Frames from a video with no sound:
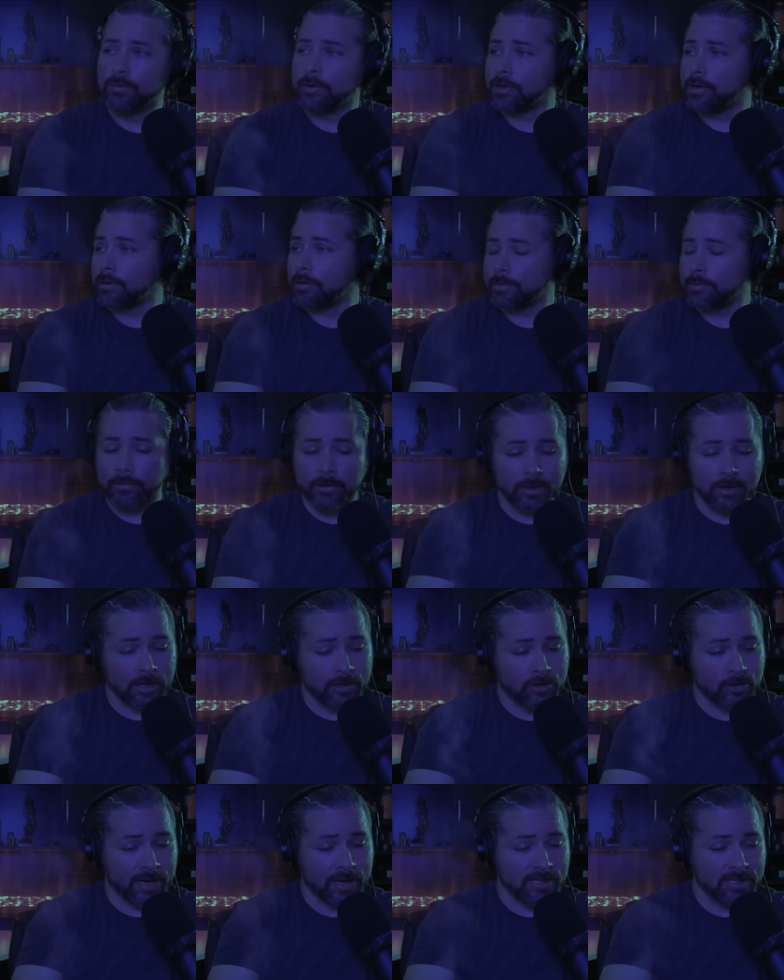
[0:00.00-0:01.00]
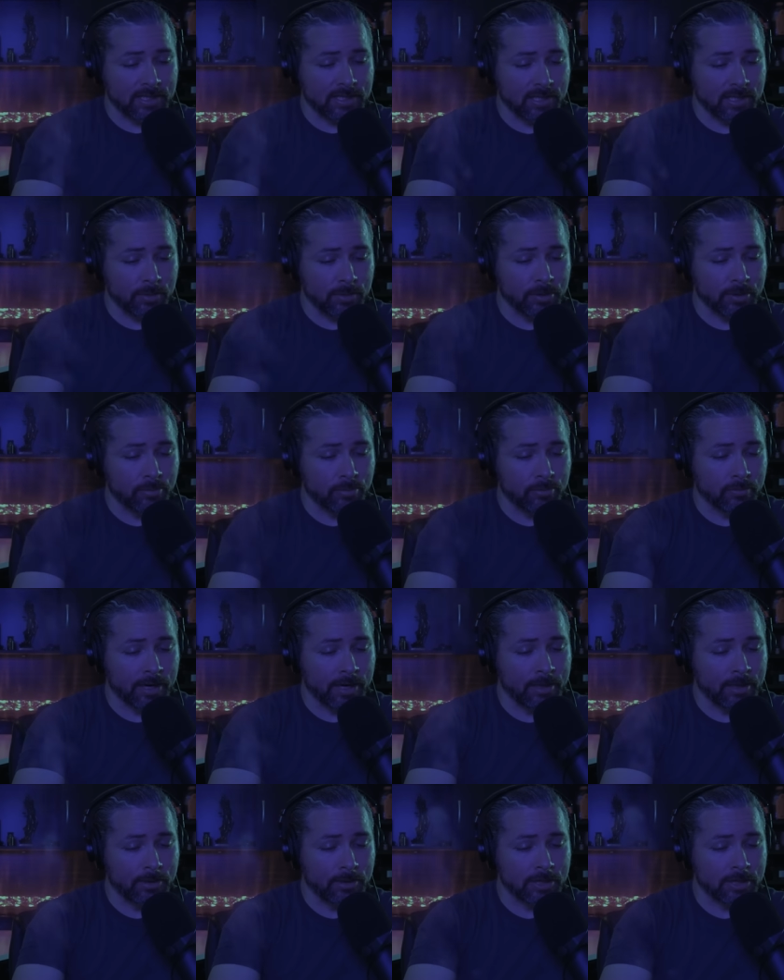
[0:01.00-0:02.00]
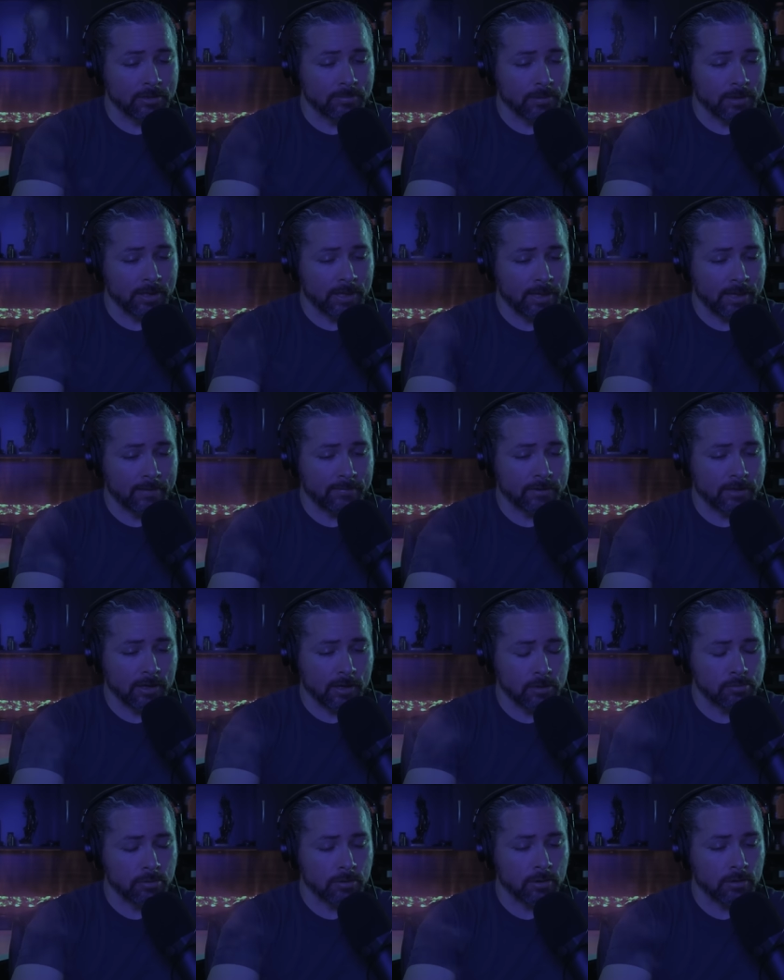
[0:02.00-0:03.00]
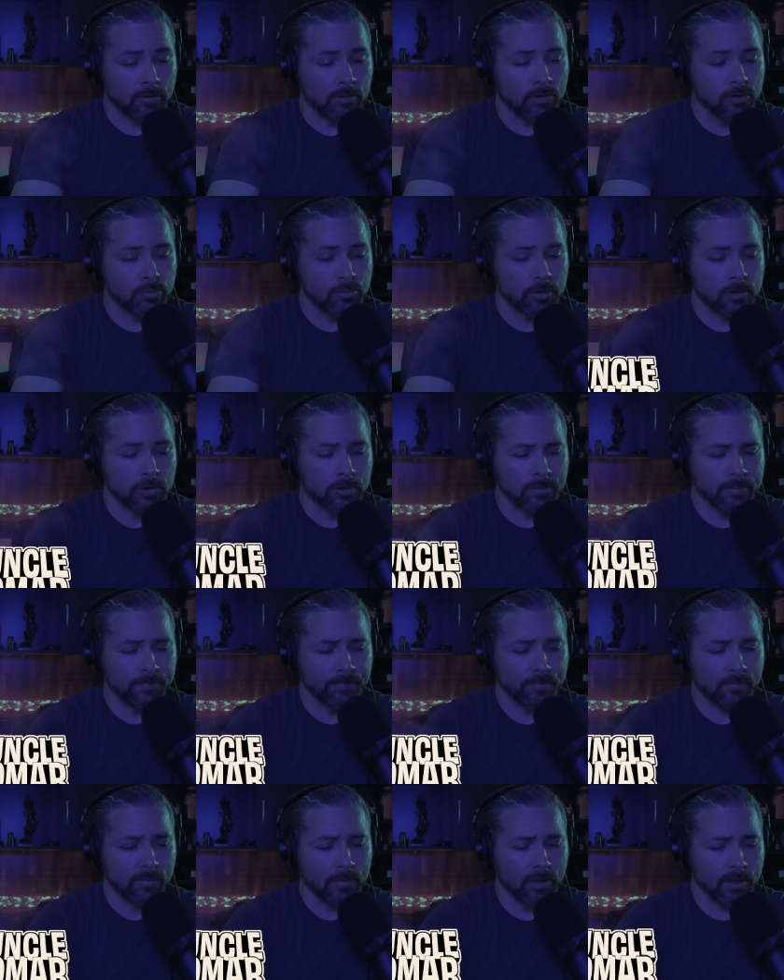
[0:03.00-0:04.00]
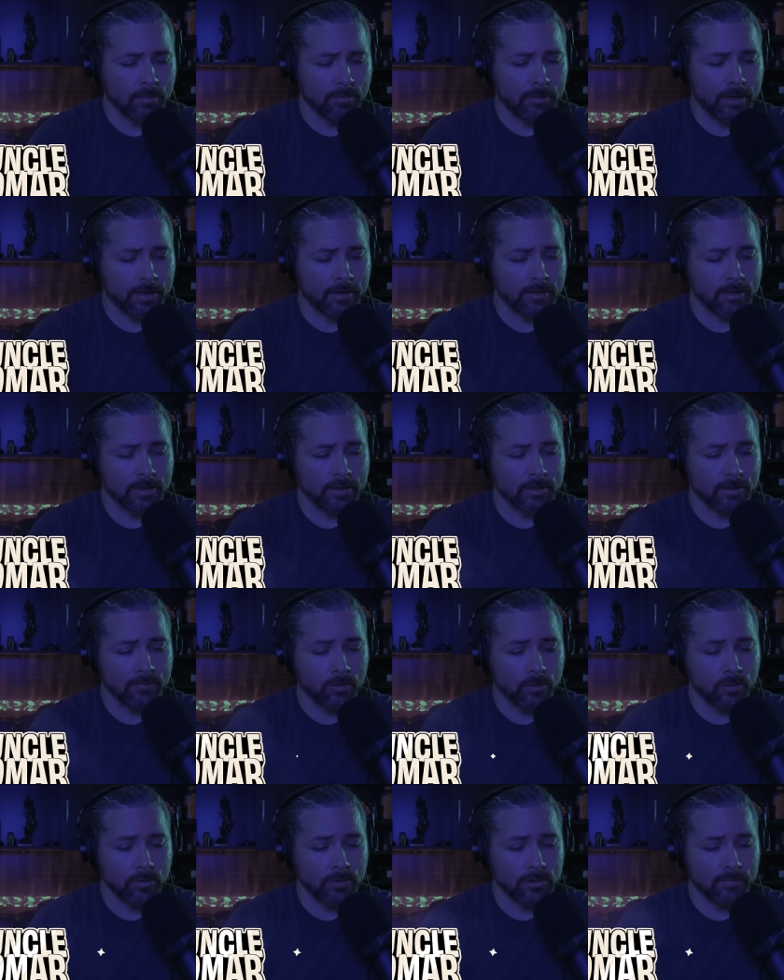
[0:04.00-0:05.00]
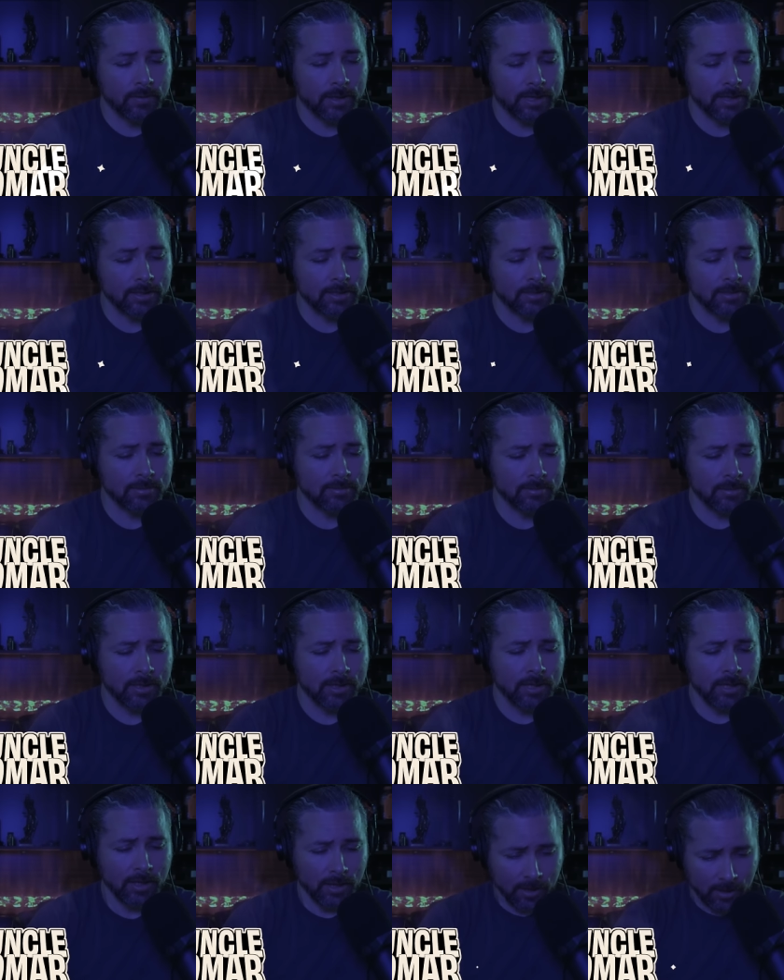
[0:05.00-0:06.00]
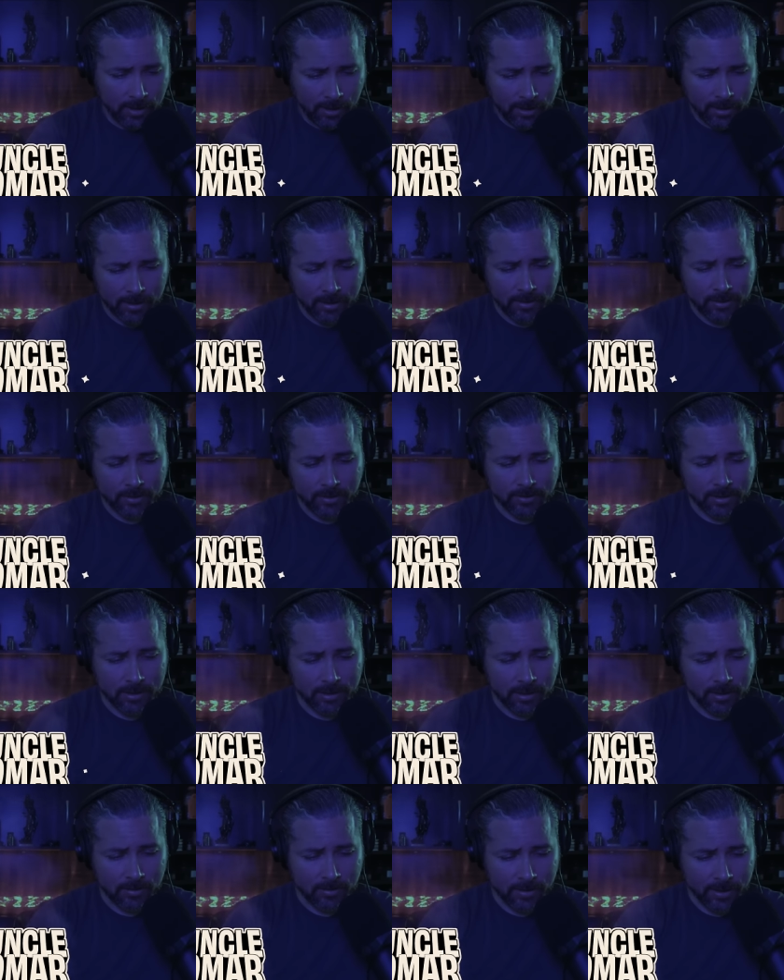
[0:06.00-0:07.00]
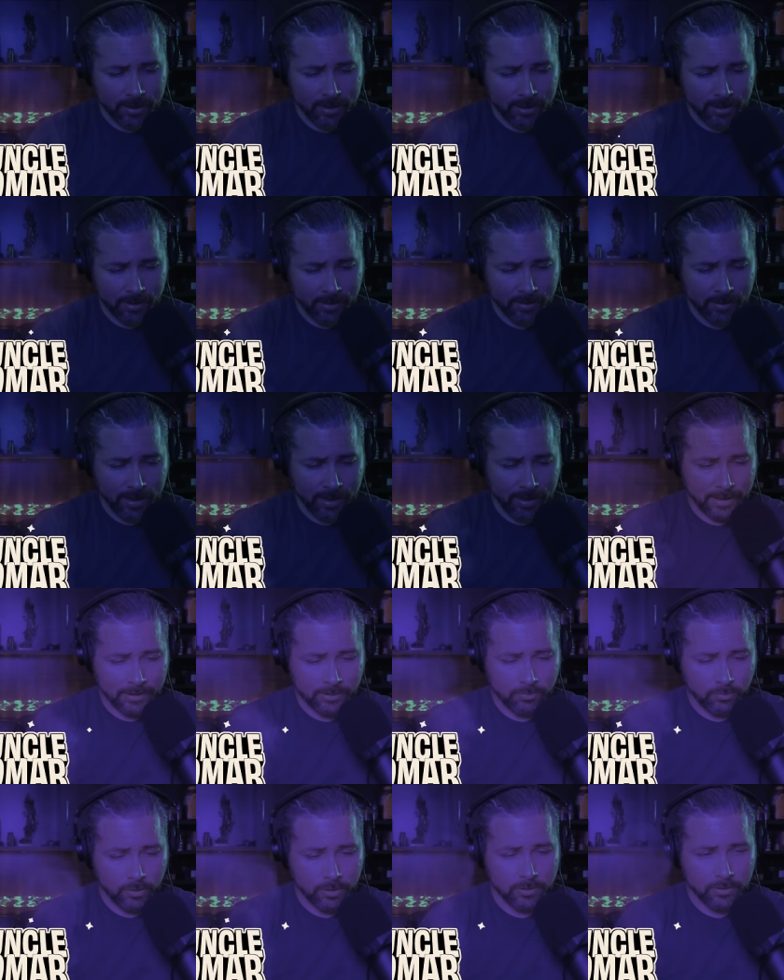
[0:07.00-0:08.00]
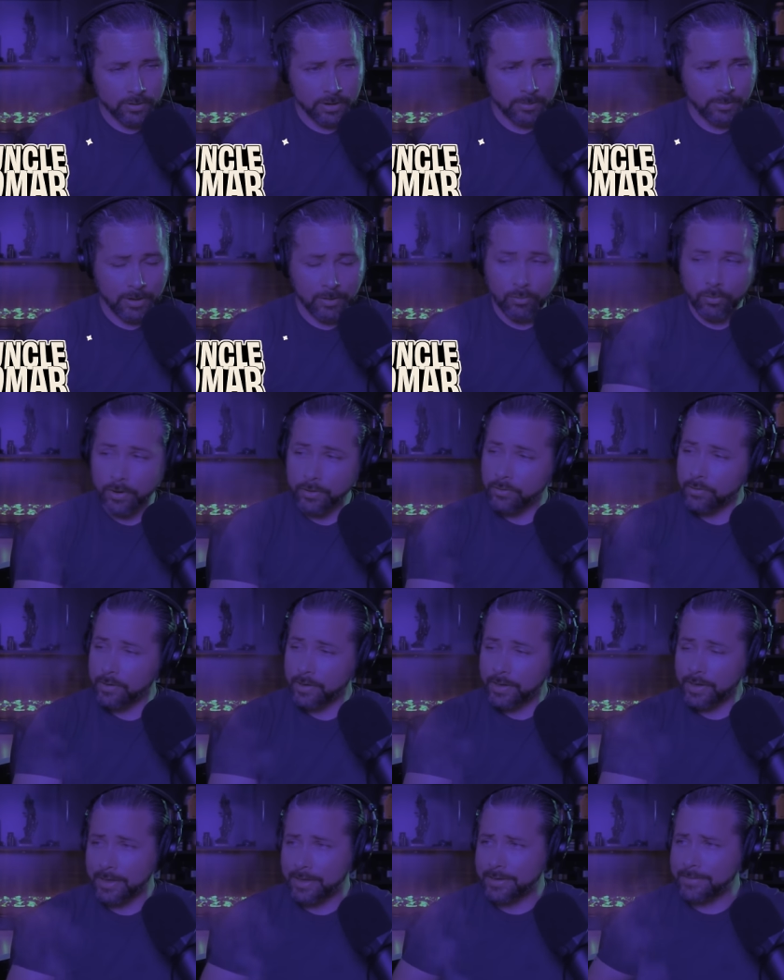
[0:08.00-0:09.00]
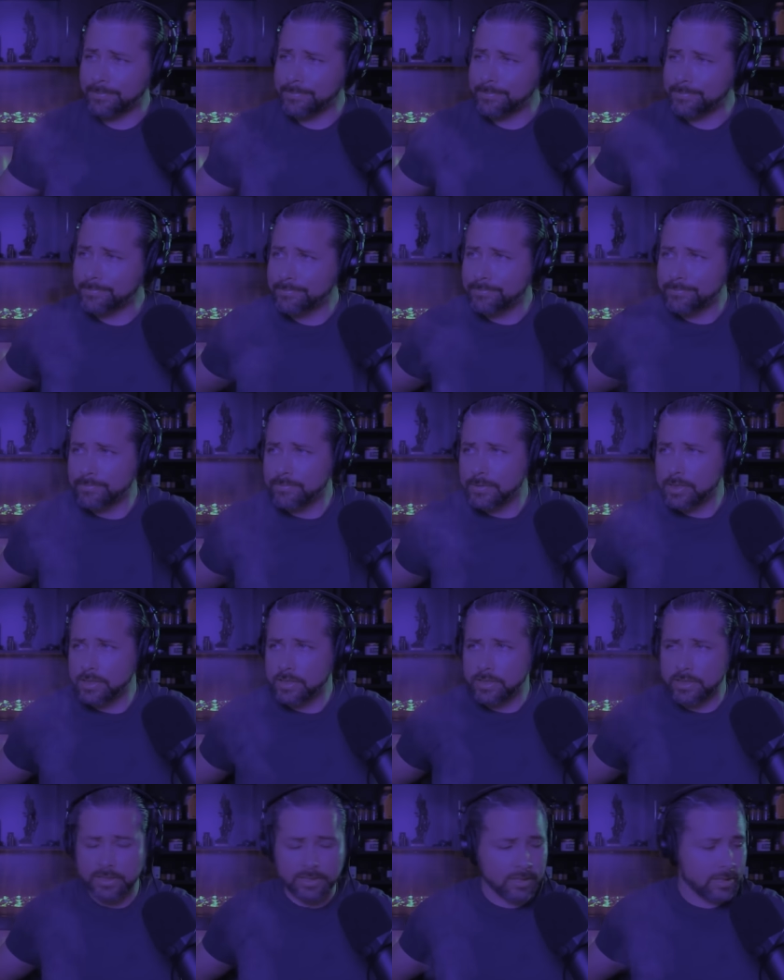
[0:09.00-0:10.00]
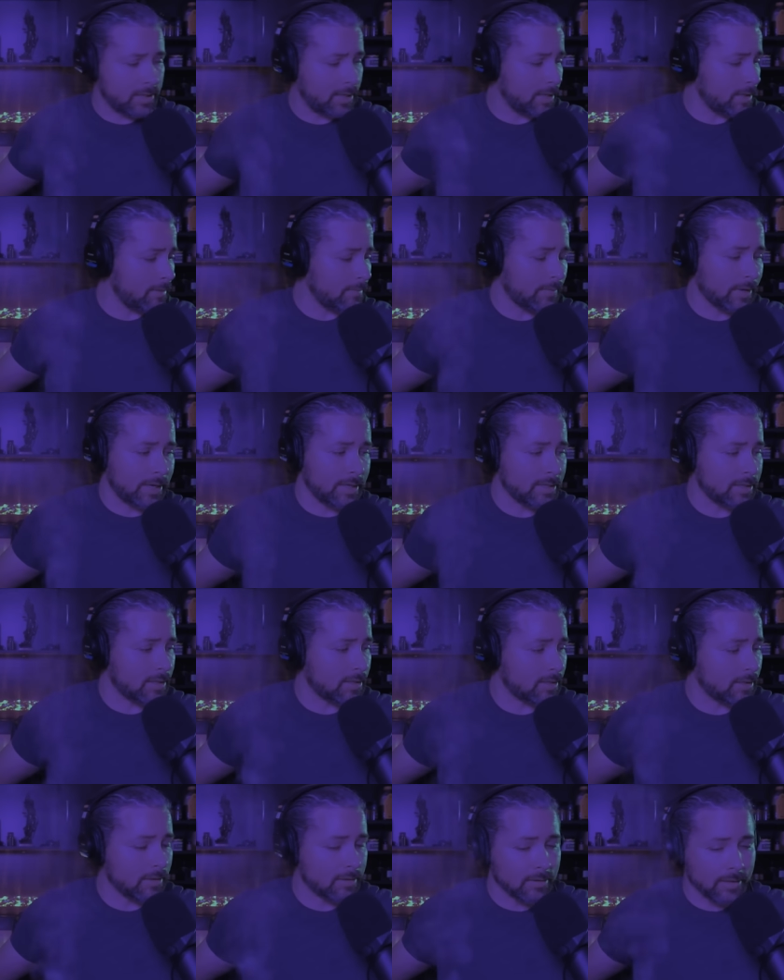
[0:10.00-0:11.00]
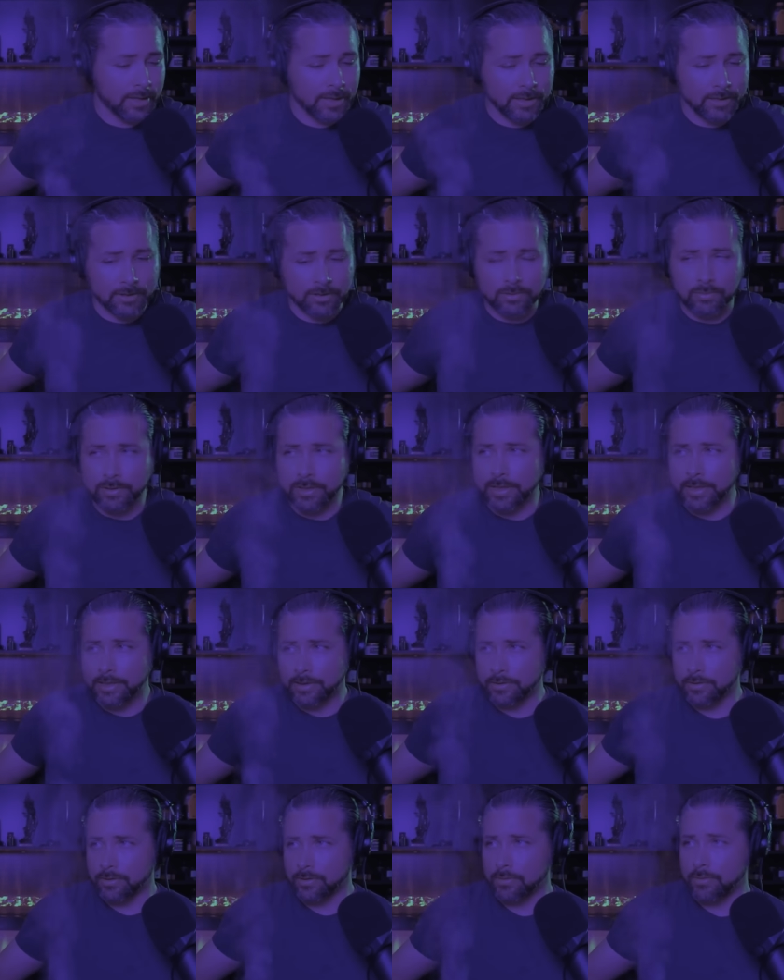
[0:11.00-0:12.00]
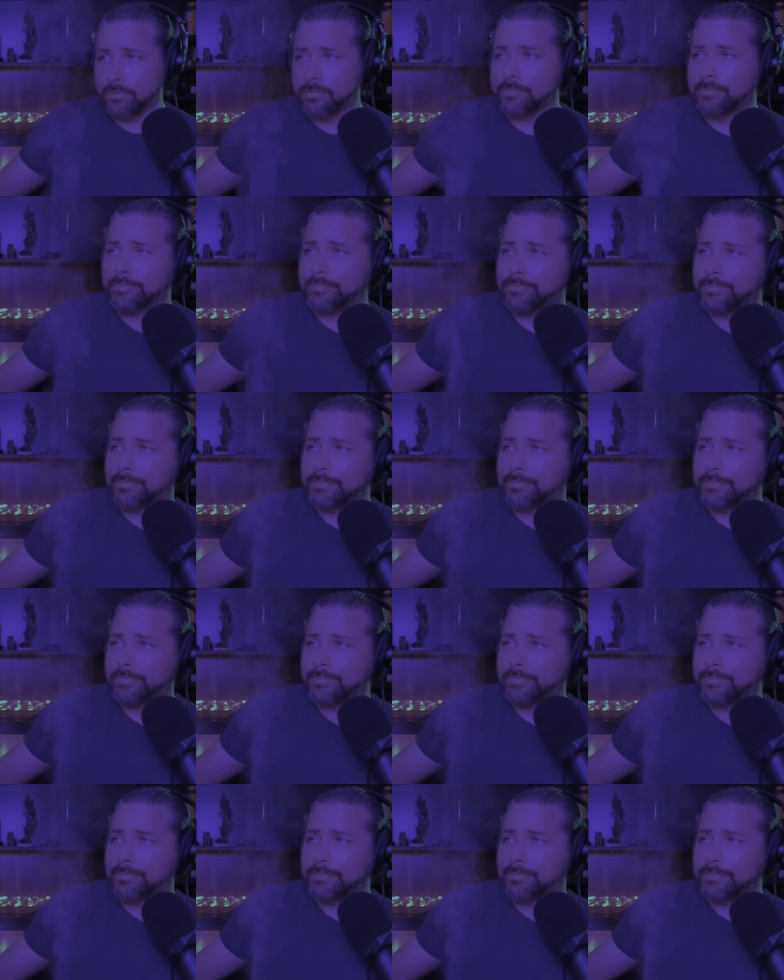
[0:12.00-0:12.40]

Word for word: We're going to, we're going to transition to Purple Rain because we're going to have a talk with Uncle Omar about uh, divorce advice. Uh, there's a young lady that is wondering about whether or not she should get advice. This young lady is 28 years old.